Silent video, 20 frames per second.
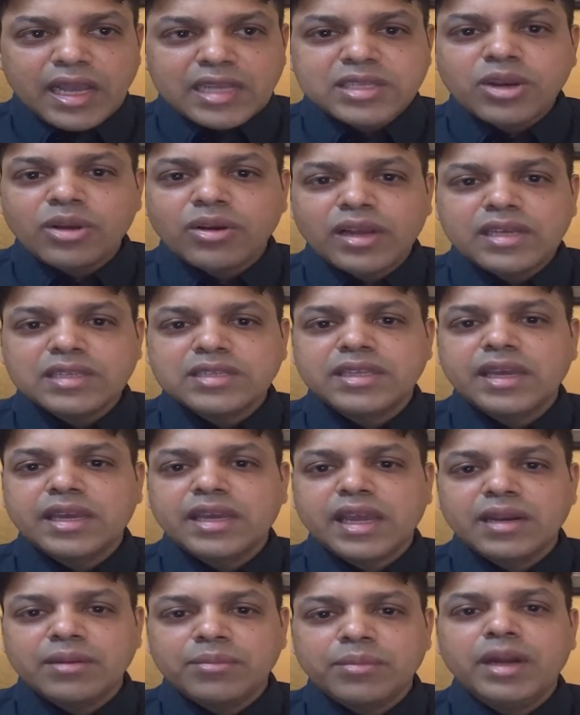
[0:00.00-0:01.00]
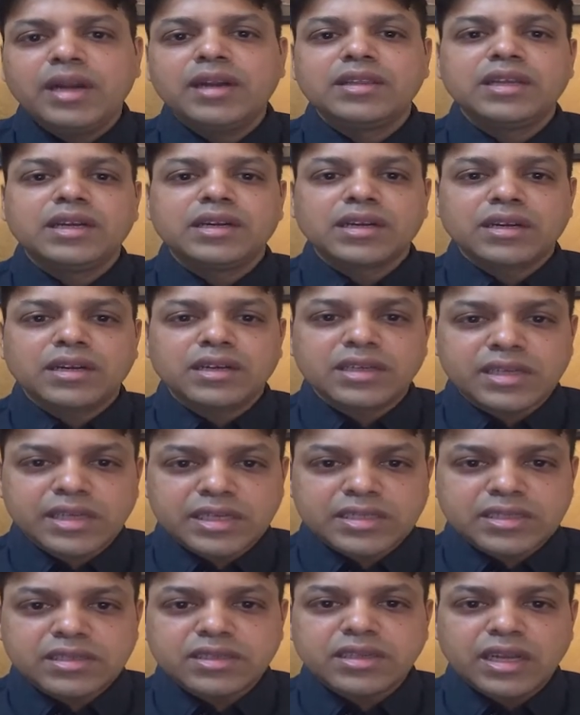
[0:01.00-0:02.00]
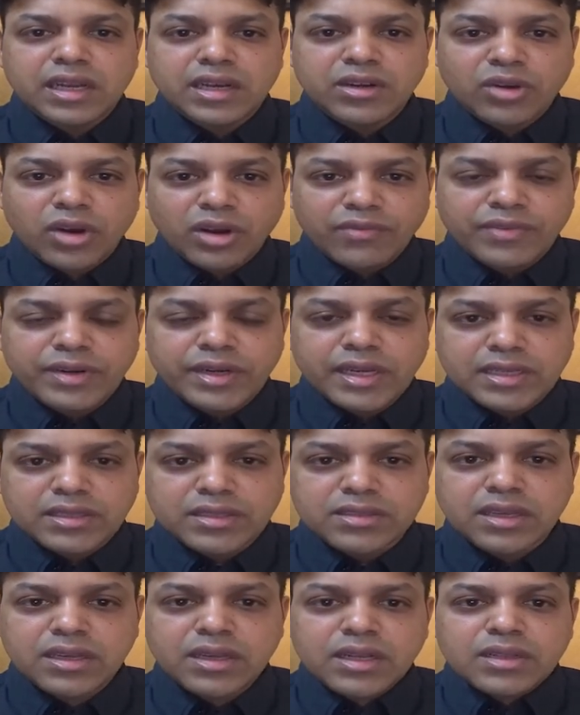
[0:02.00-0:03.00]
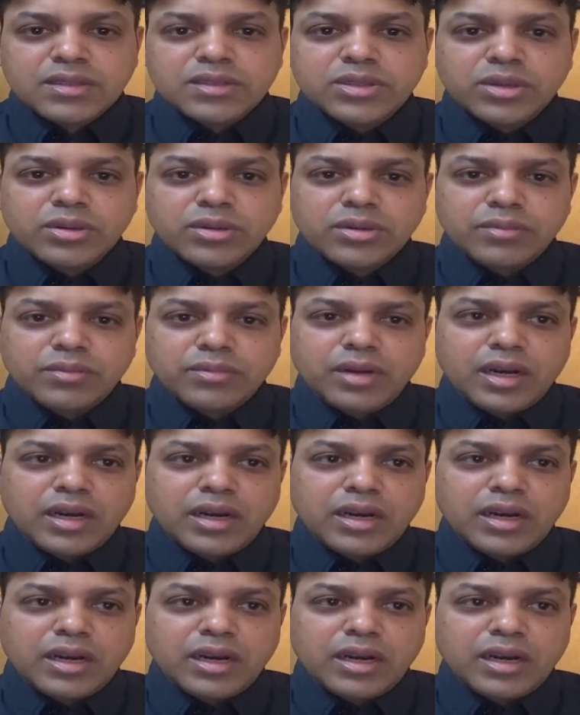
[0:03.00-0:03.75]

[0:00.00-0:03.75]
as long as they can build the trust and confidence so